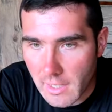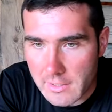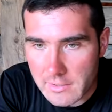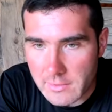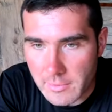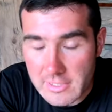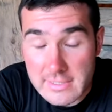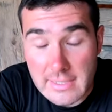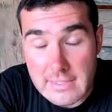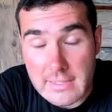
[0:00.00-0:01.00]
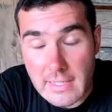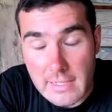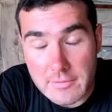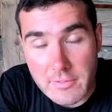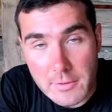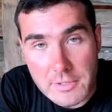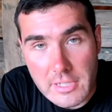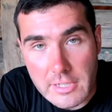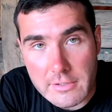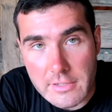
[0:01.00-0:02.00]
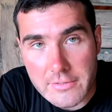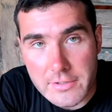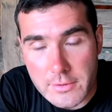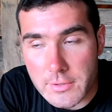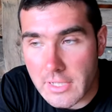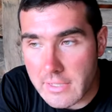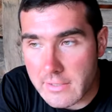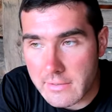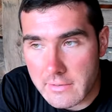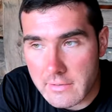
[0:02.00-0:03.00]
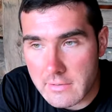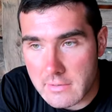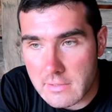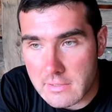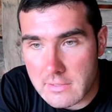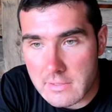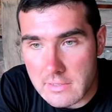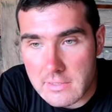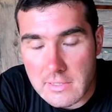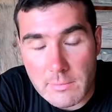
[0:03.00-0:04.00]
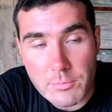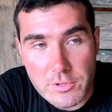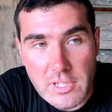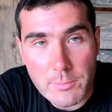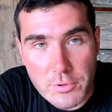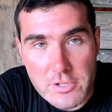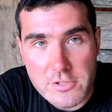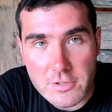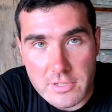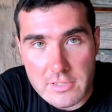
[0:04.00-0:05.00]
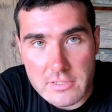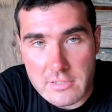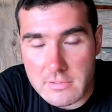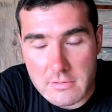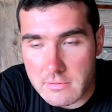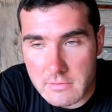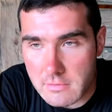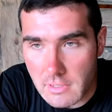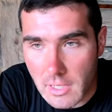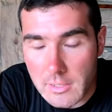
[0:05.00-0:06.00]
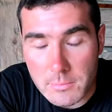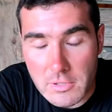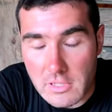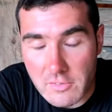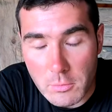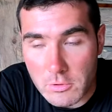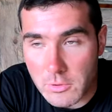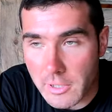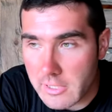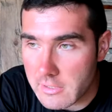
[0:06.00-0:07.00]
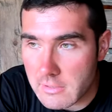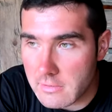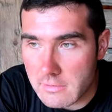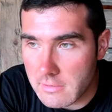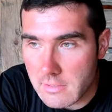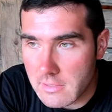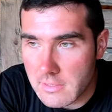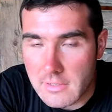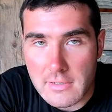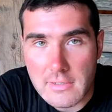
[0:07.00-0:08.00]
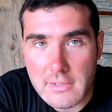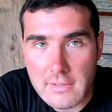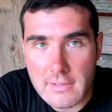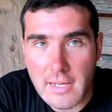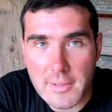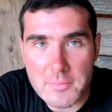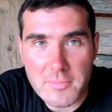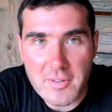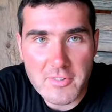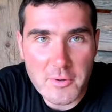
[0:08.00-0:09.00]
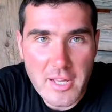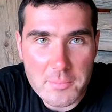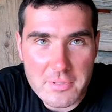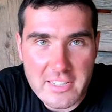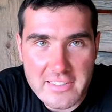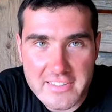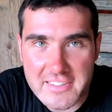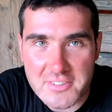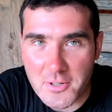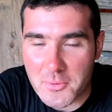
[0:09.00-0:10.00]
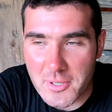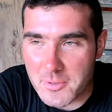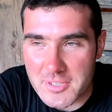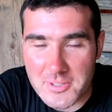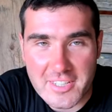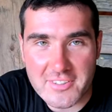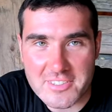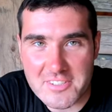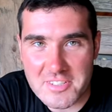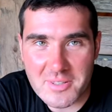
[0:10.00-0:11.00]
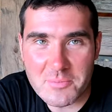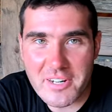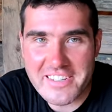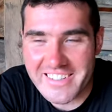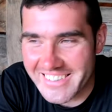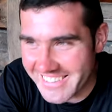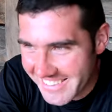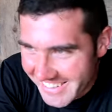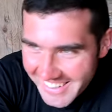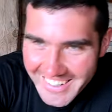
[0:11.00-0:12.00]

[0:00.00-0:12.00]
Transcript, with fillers: I must say that I am very tired after today. This temperature is unbelievable to ride. I'm very happy that in Norway we don't have such temperatures.